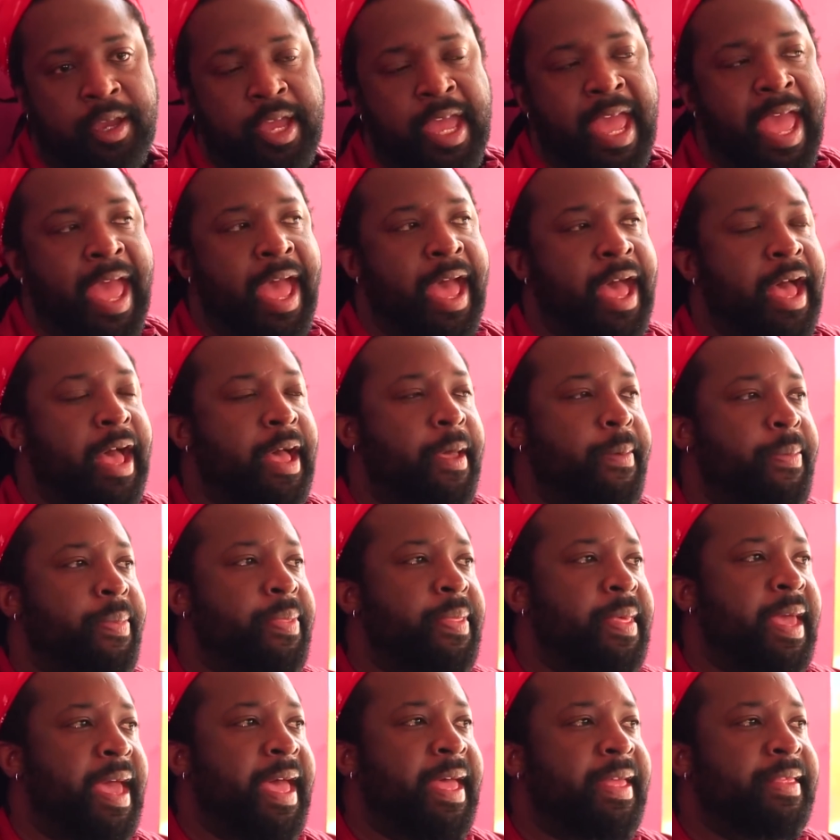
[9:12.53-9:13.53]

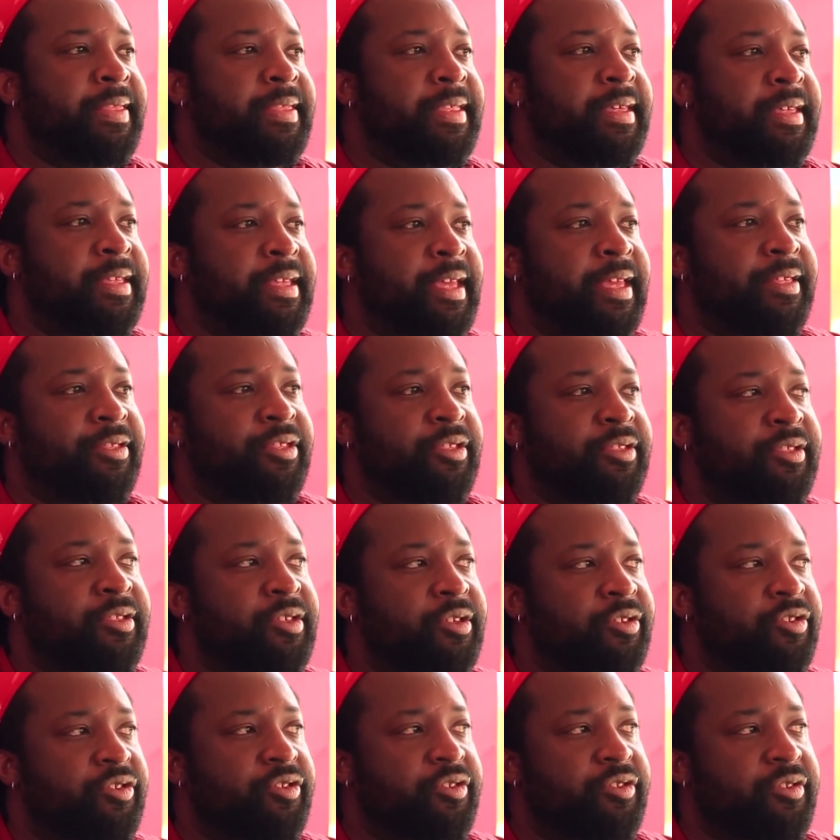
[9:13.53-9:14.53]
And
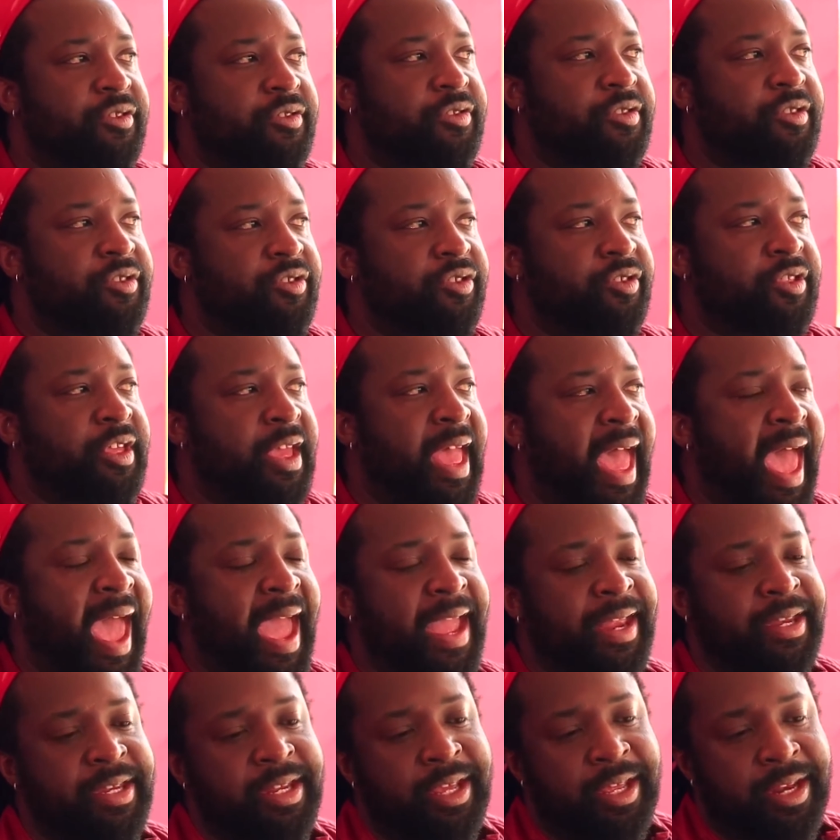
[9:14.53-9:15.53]
just the
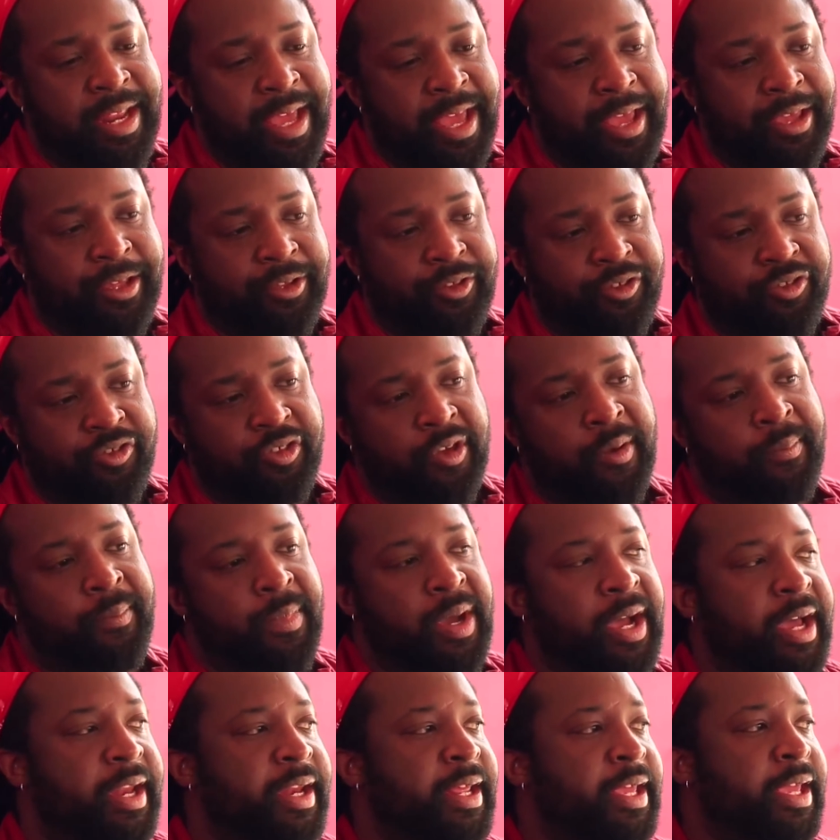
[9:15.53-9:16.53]
idea that
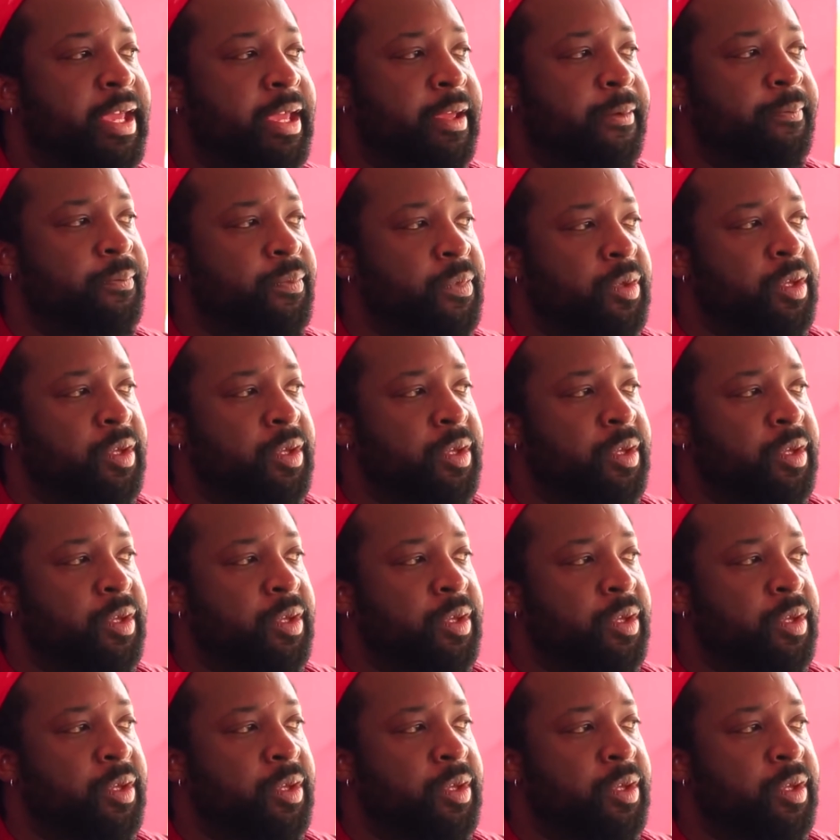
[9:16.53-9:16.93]
somebody